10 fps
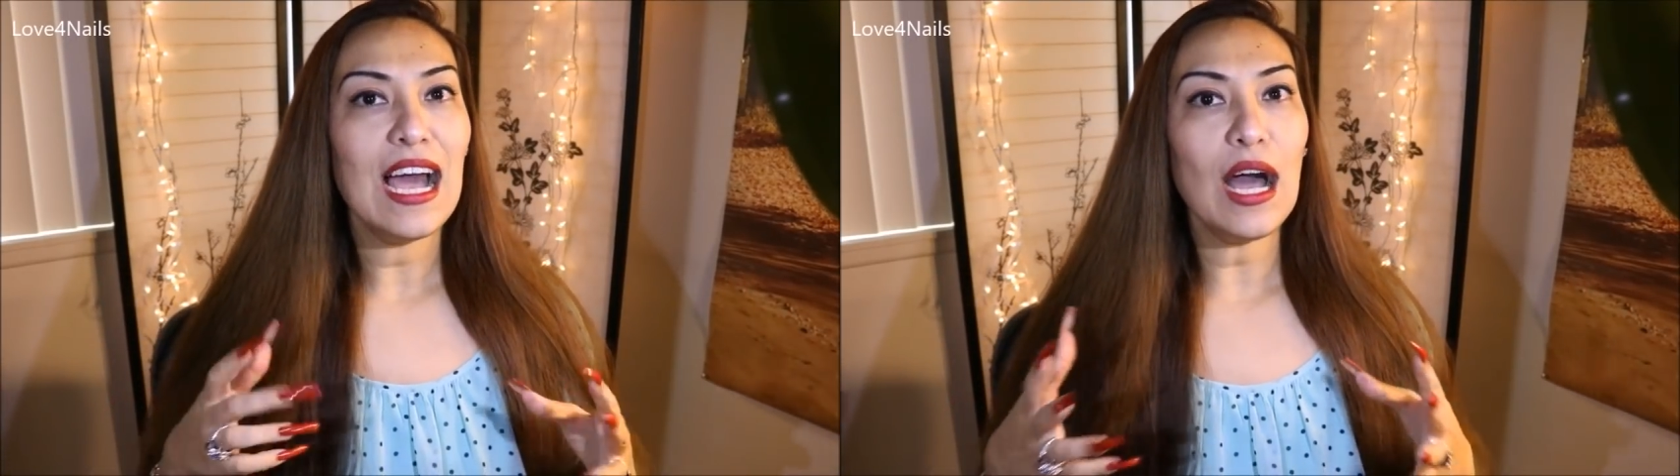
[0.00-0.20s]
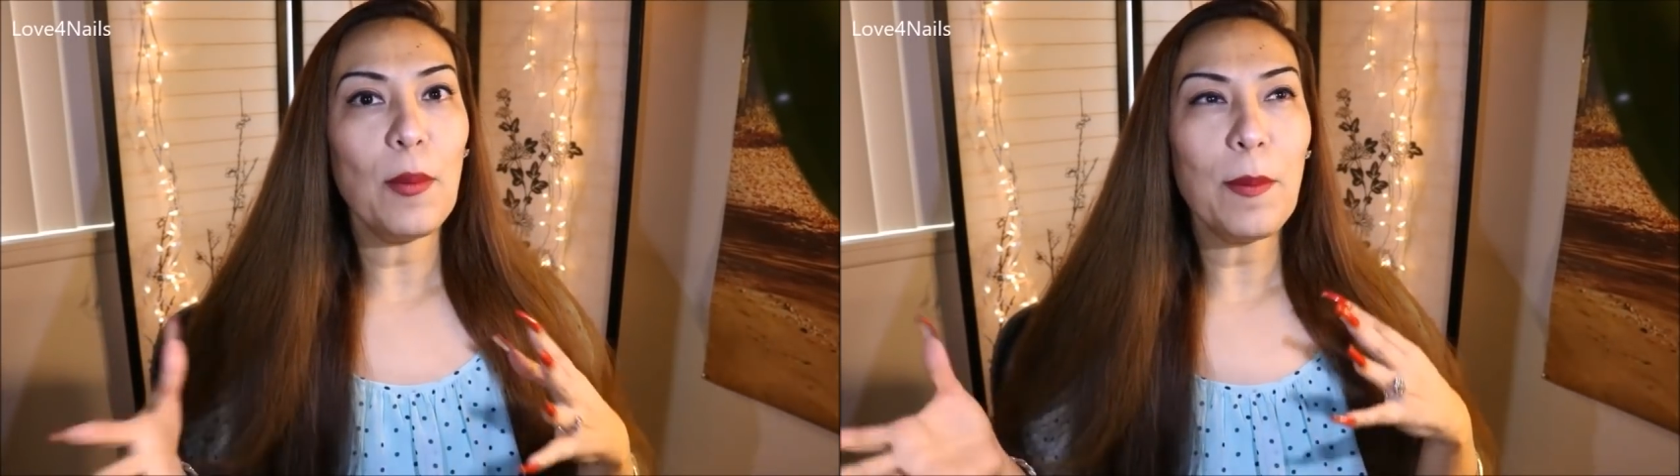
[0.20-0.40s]

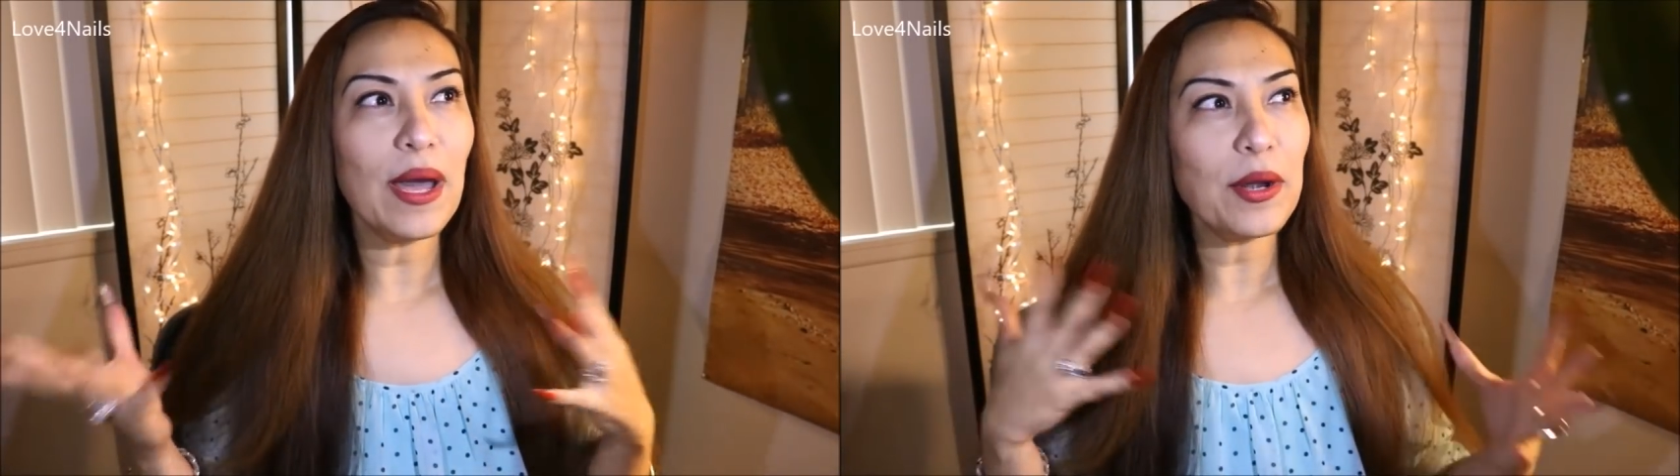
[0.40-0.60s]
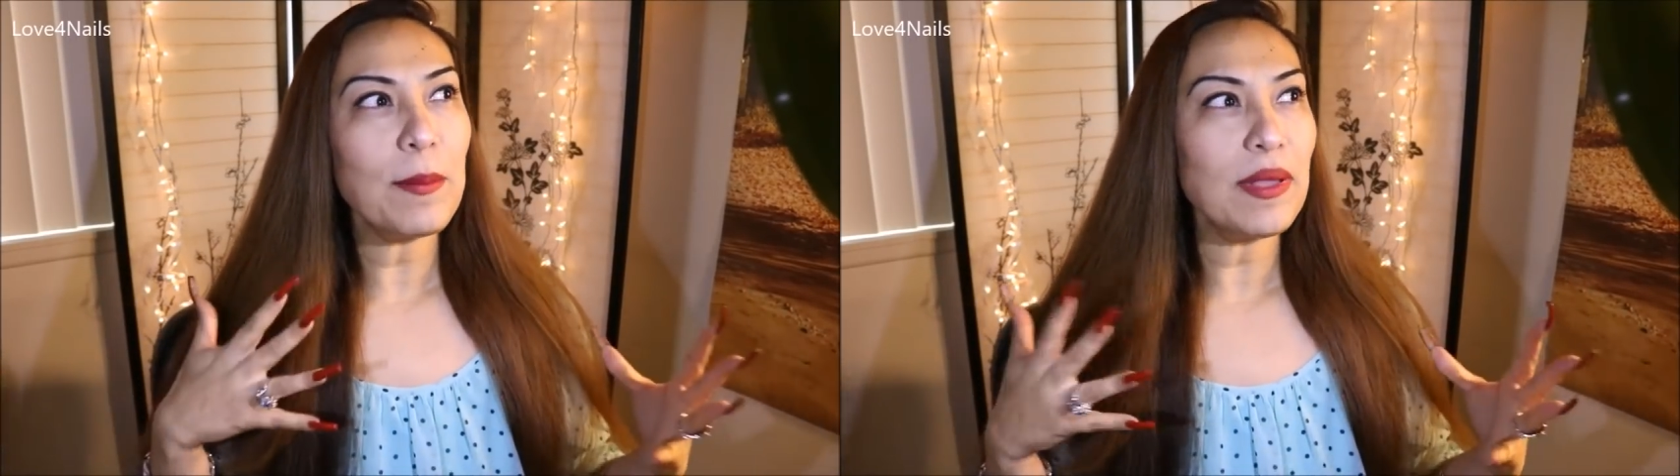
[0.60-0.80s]

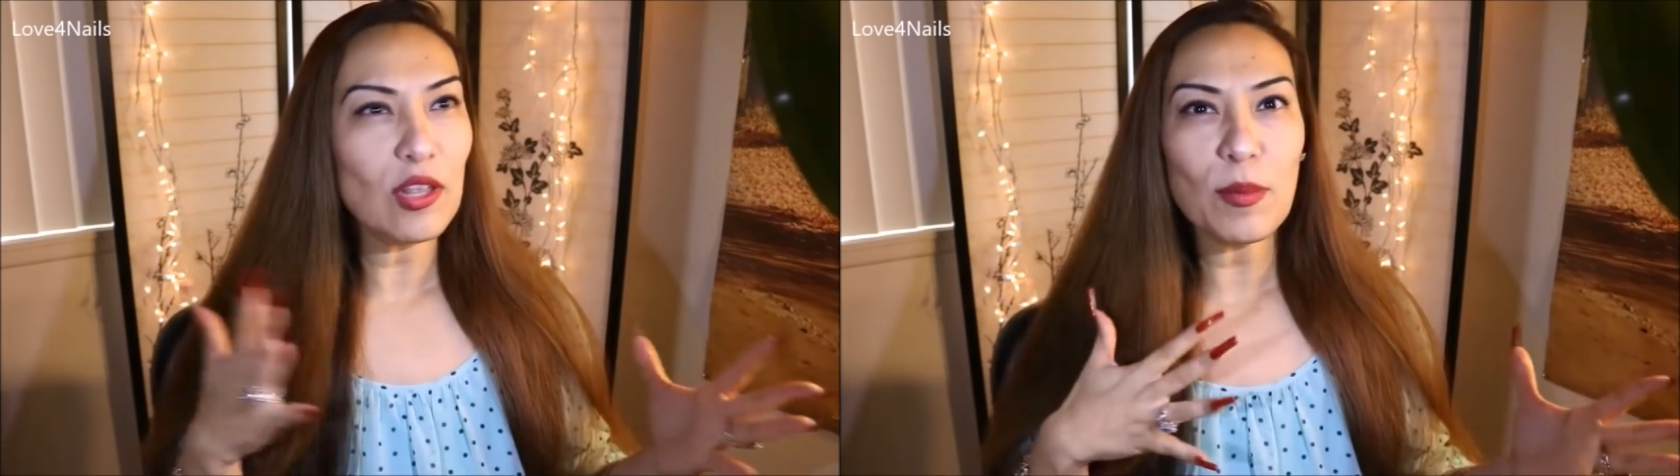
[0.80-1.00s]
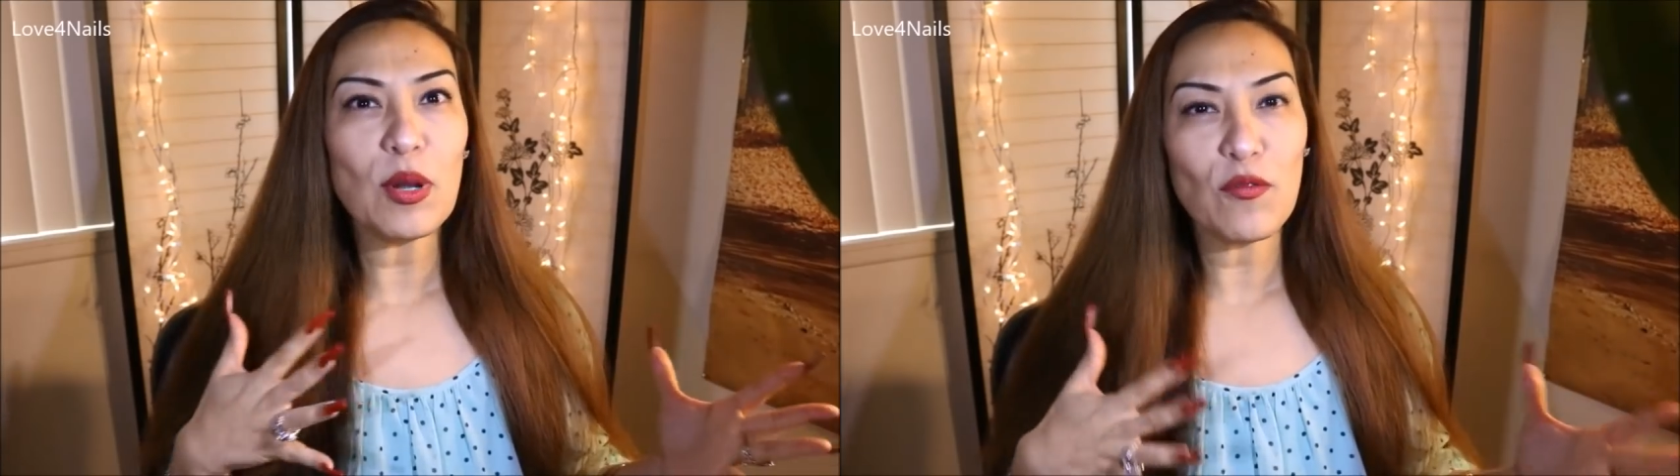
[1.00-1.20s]
About um, a
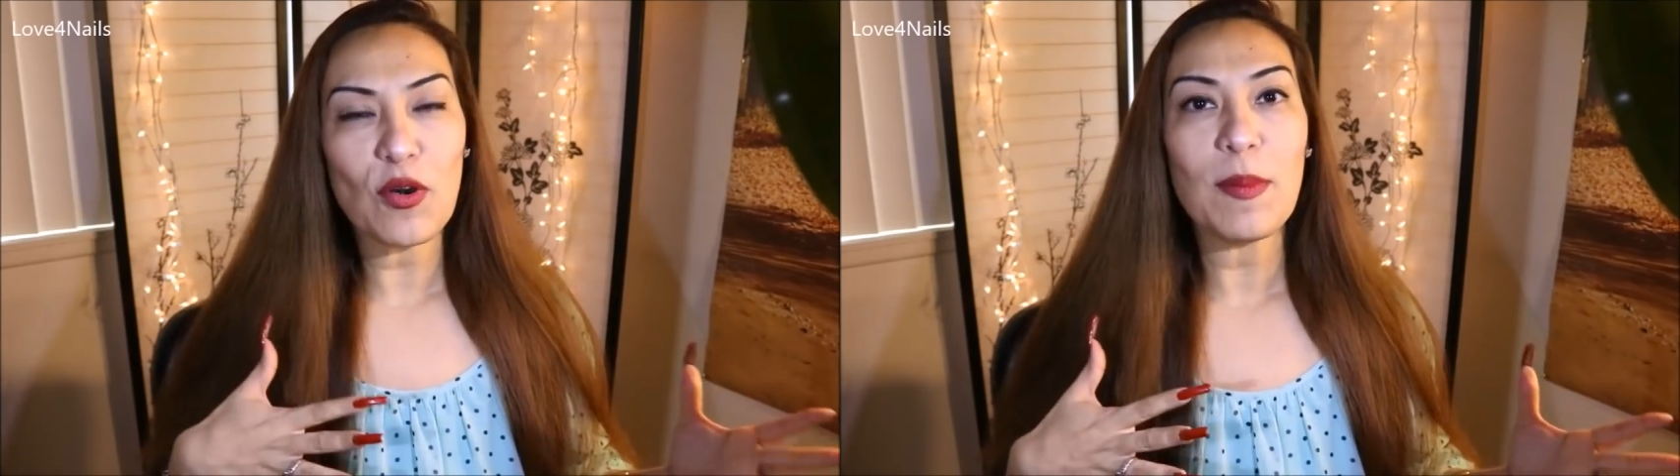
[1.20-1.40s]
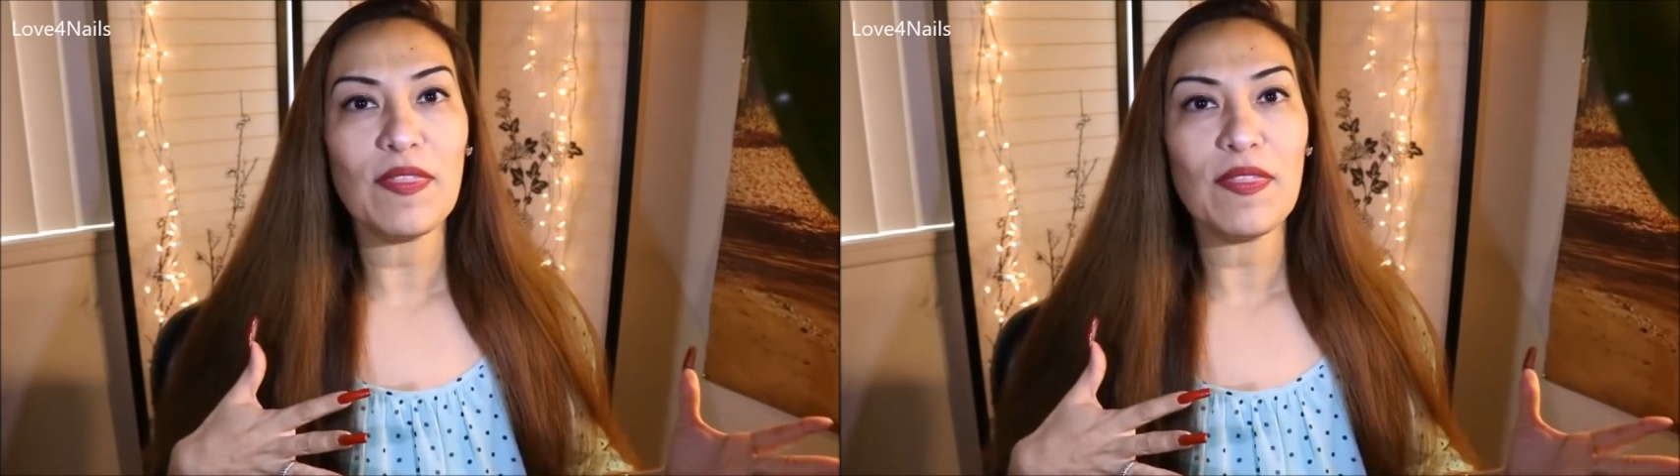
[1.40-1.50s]
little bit over